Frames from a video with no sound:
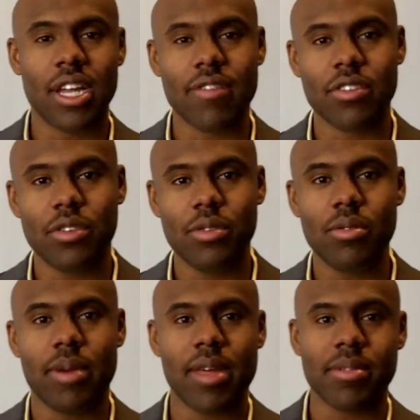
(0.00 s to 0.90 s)
Good
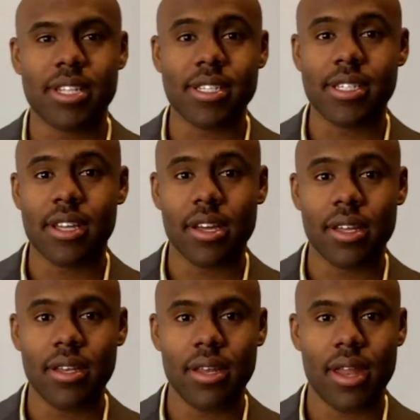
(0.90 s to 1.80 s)
afternoon. My name is Dustin
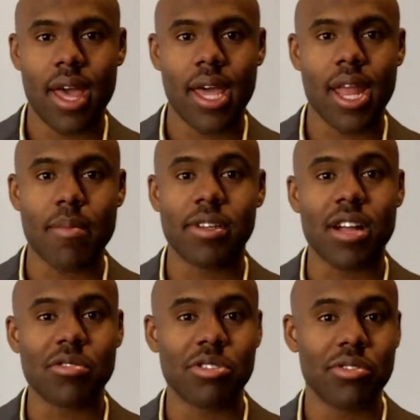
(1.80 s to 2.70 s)
Duncan, and I'm a
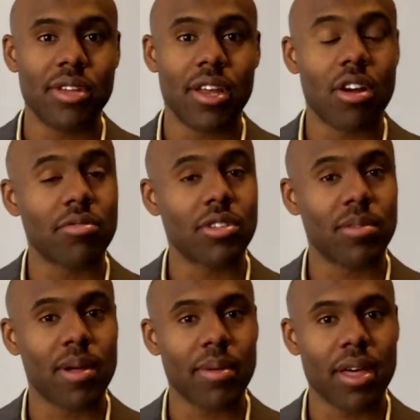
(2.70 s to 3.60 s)
doctoral student at Harvard
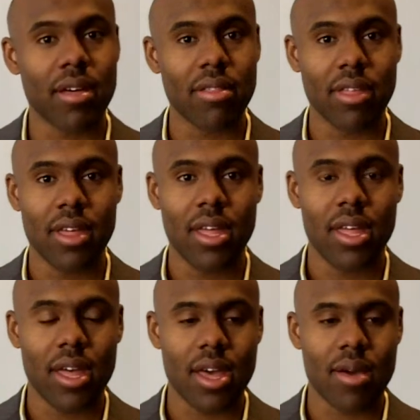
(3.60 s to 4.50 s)
School of Public Health,
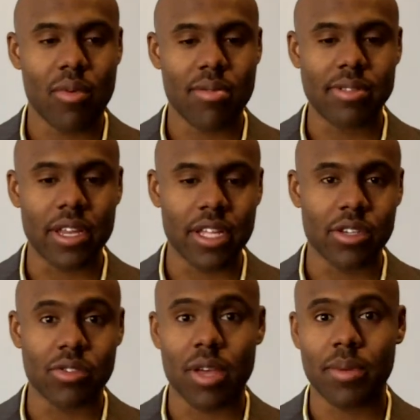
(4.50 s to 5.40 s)
where I'm studying
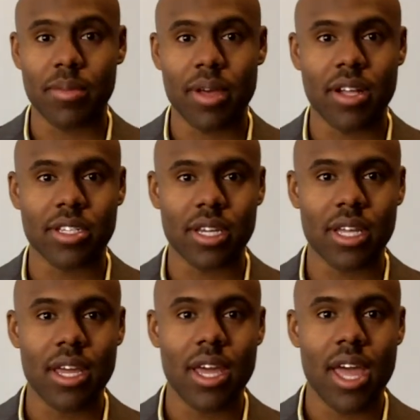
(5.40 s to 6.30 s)
social
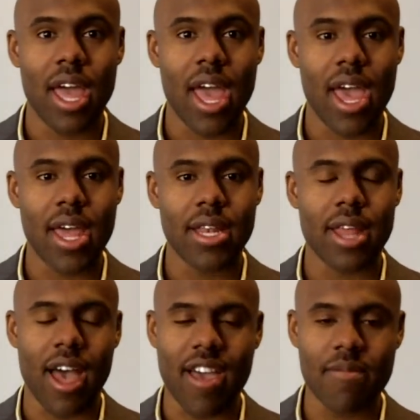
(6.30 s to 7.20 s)
epidemiology.
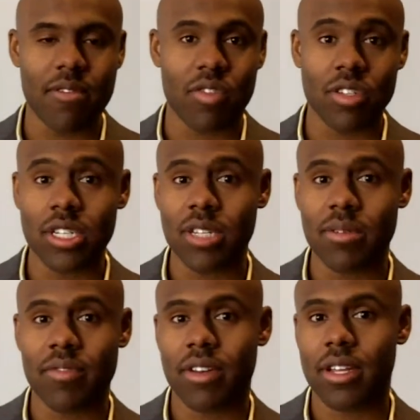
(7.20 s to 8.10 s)
And I've been fortunate to
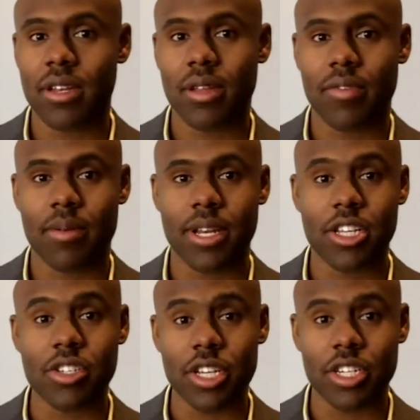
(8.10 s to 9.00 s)
have been funded for my
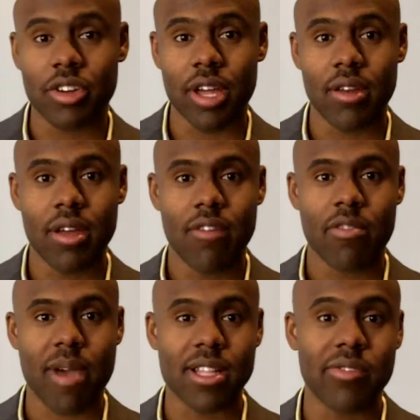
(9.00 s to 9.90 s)
dissertation grant
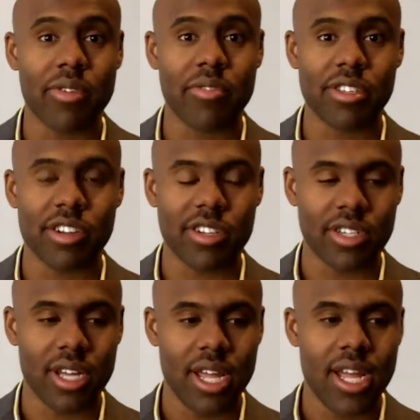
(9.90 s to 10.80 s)
from Active Living
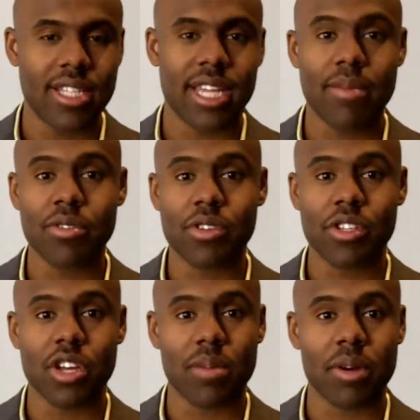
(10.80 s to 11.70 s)
Research. And today I'm just
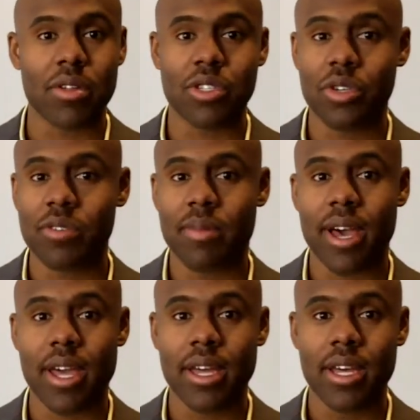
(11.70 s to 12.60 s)
going to talk about two of
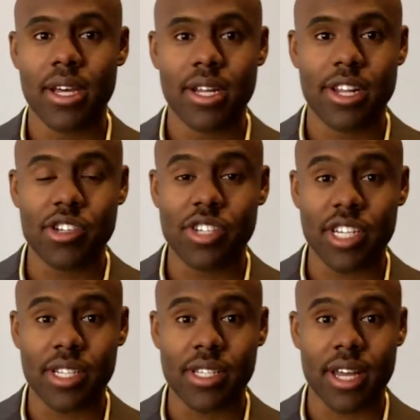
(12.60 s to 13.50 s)
my
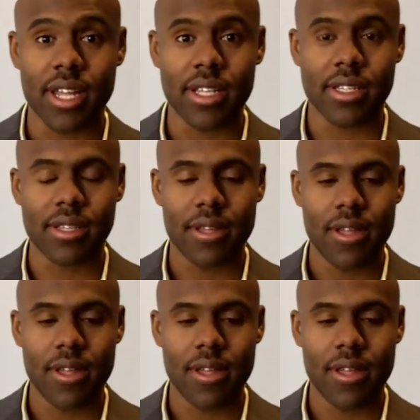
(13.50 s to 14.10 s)
dissertation studies.